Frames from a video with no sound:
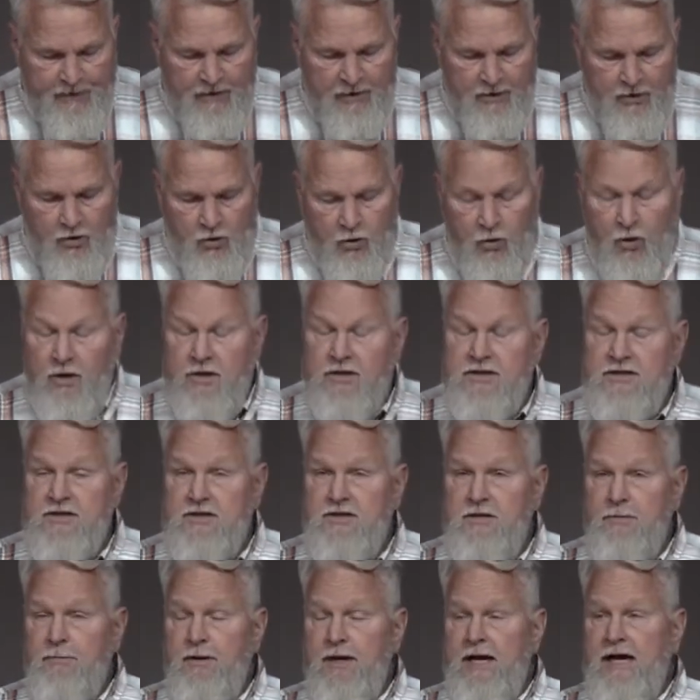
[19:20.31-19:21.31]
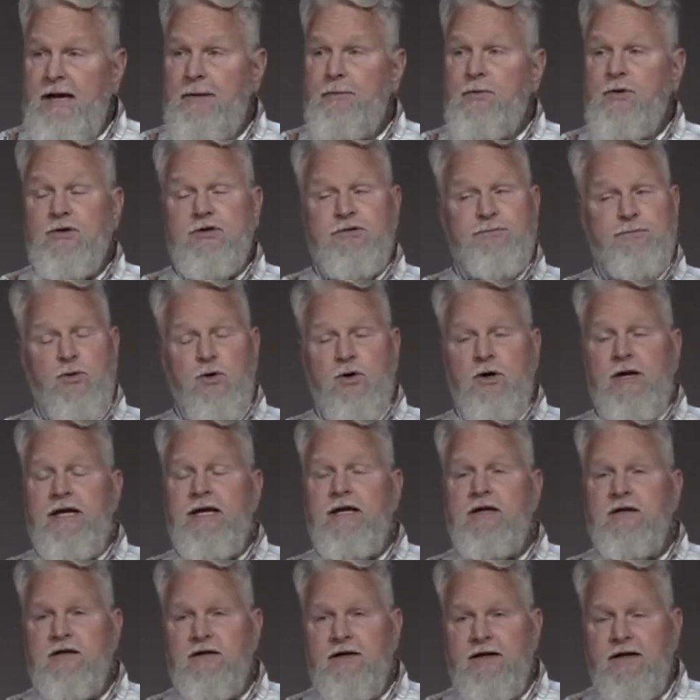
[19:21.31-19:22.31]
Of course, the Bible's pretty
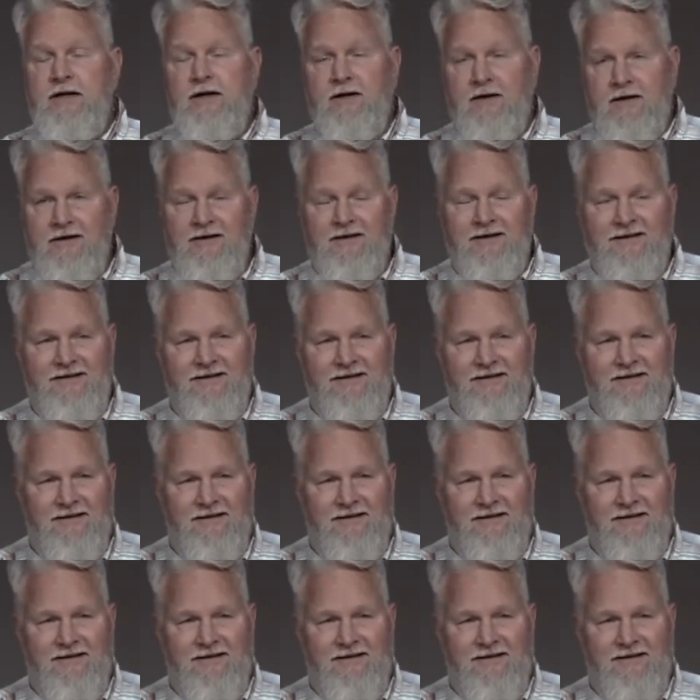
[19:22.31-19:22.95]
clear